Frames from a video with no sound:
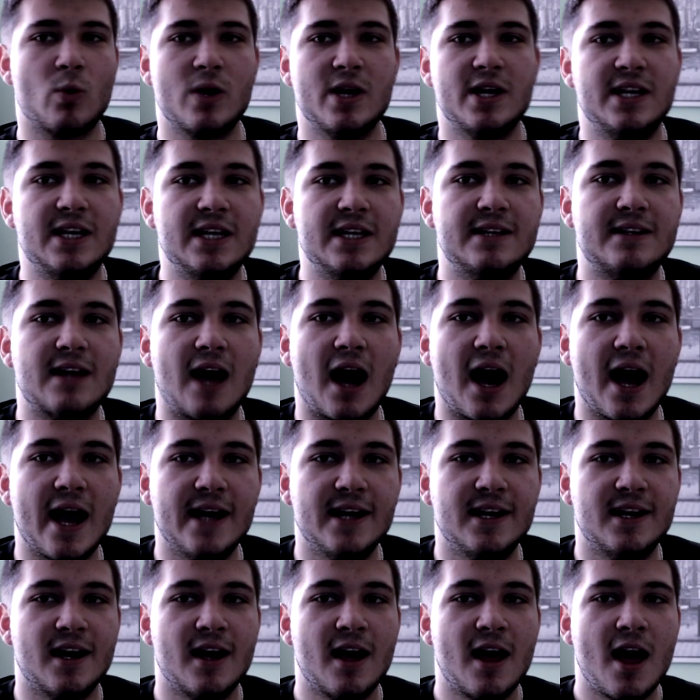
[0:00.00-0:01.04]
when he
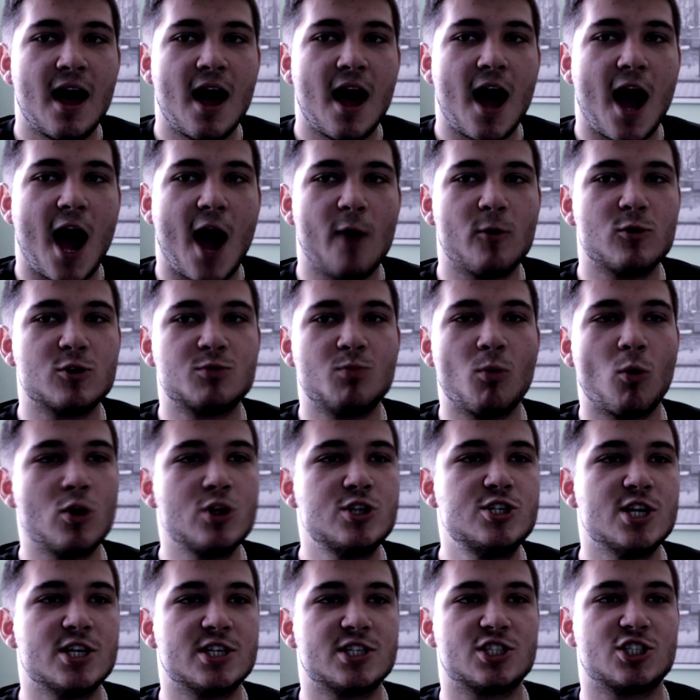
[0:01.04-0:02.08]
died, I was more
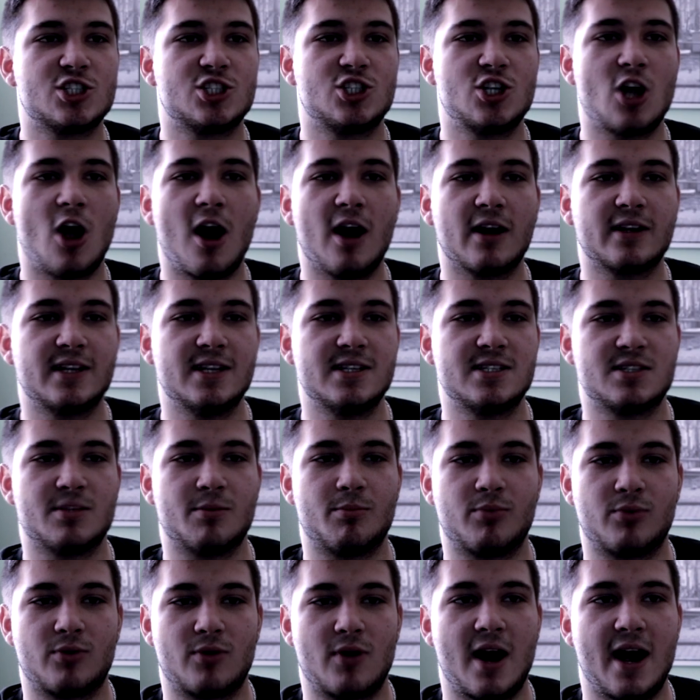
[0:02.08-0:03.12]
just shocked and
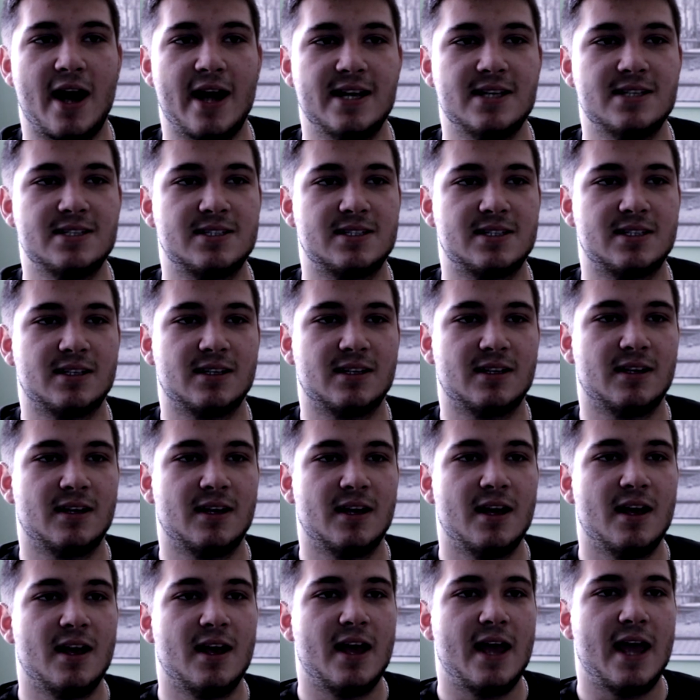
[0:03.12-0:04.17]
surprised
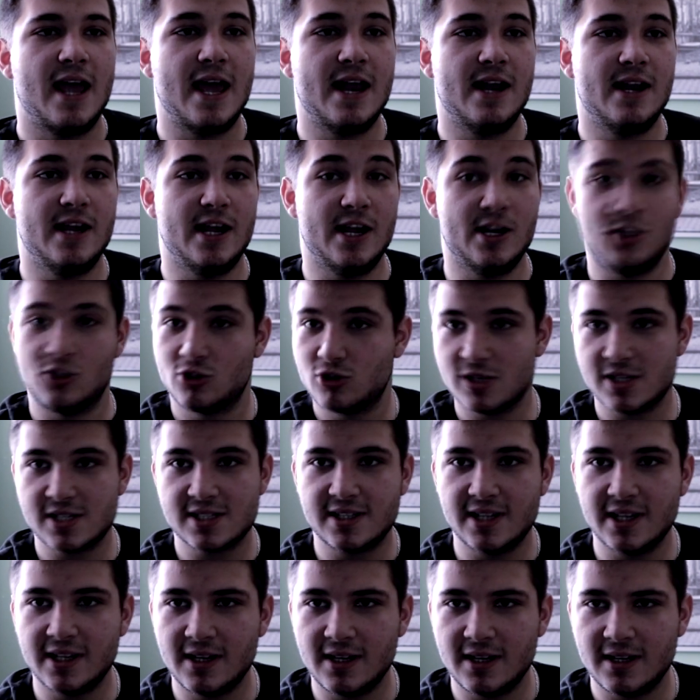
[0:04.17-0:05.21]
and
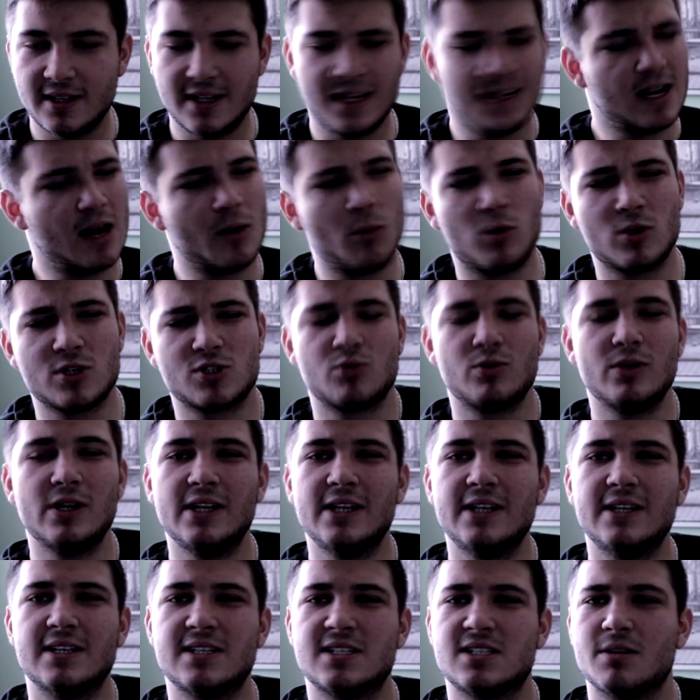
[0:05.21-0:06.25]
interested than I was
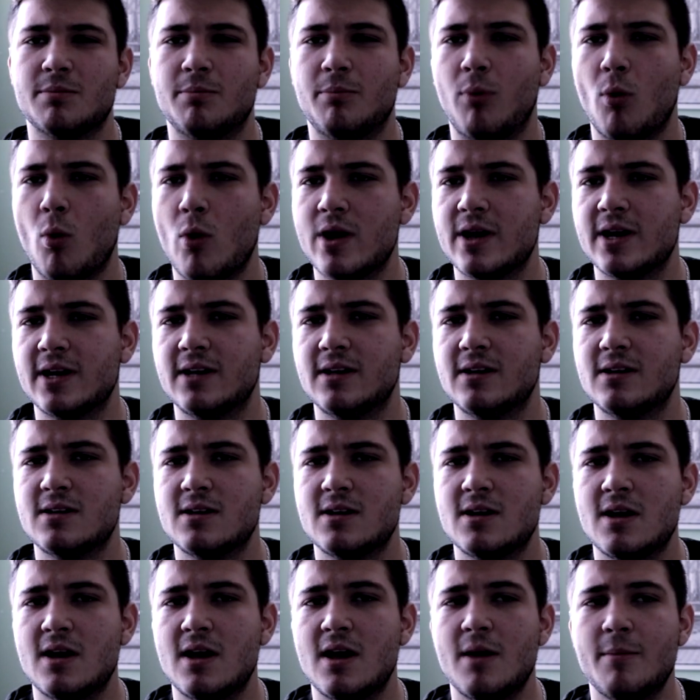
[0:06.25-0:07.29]
really disappointed,
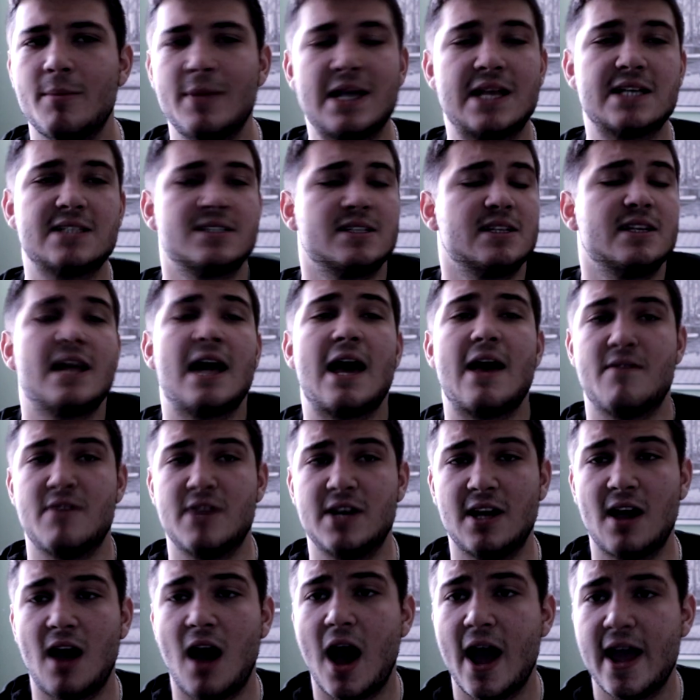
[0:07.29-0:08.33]
because I didn't have
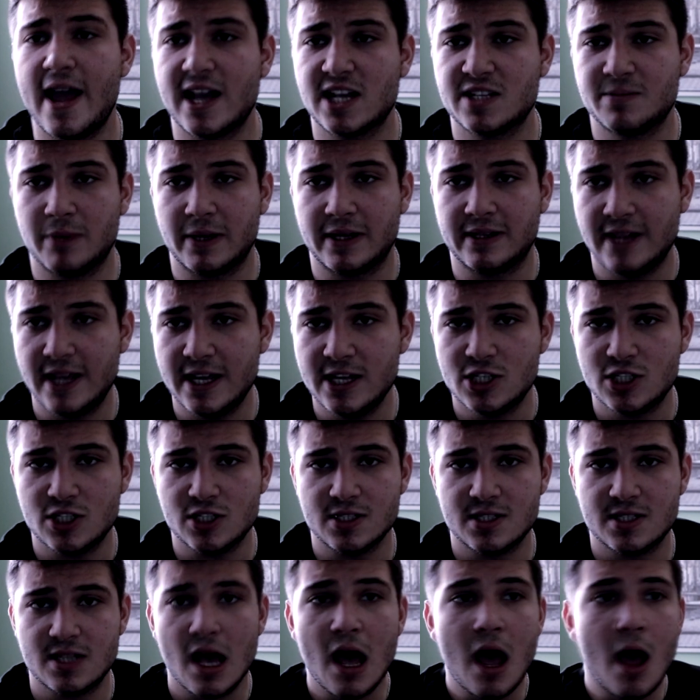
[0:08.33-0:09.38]
any high
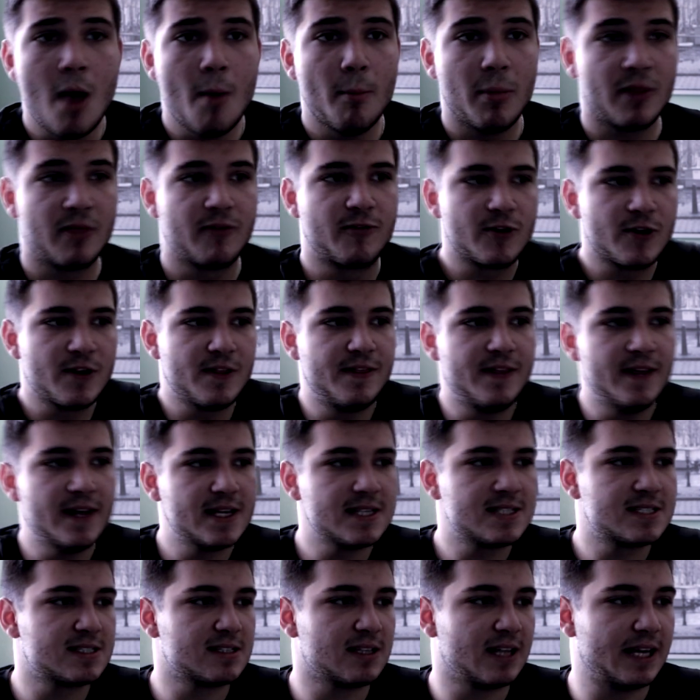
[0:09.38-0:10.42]
expectations. But for
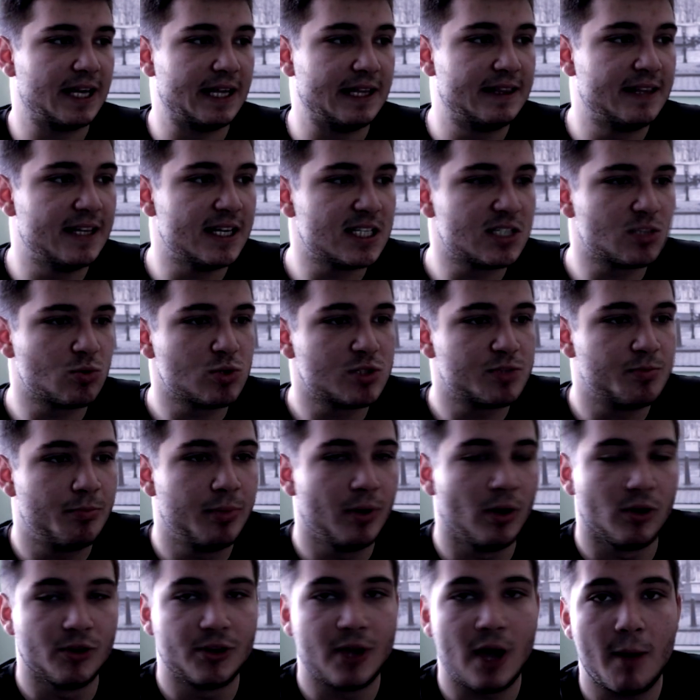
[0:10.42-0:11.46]
this, like, this was
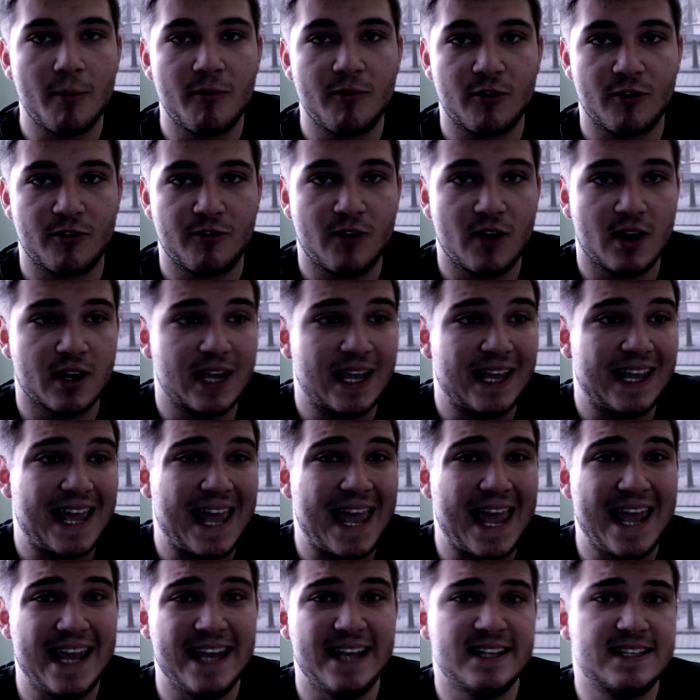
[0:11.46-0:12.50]
built up for fucking
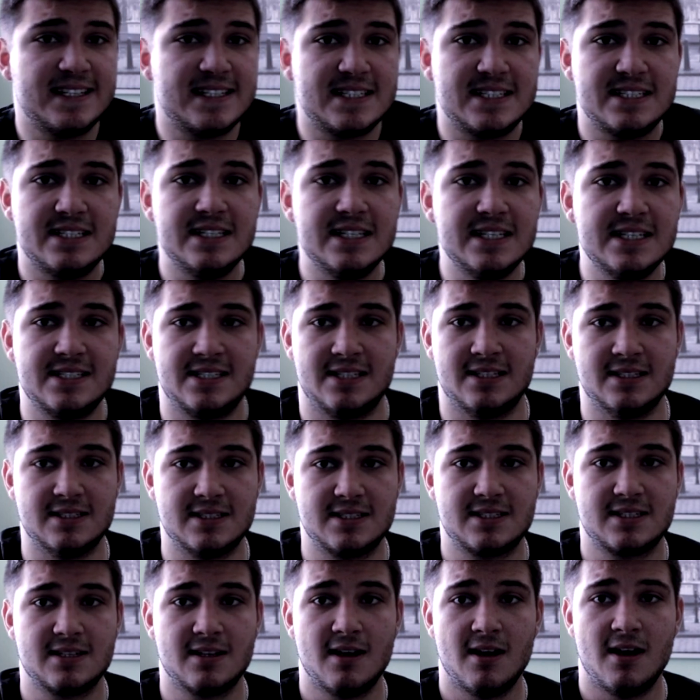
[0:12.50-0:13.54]
8
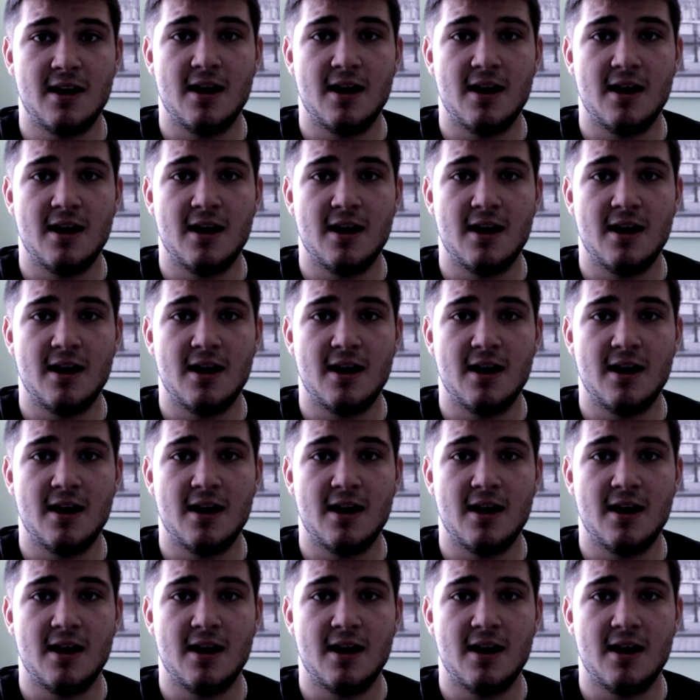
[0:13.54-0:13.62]
seasons.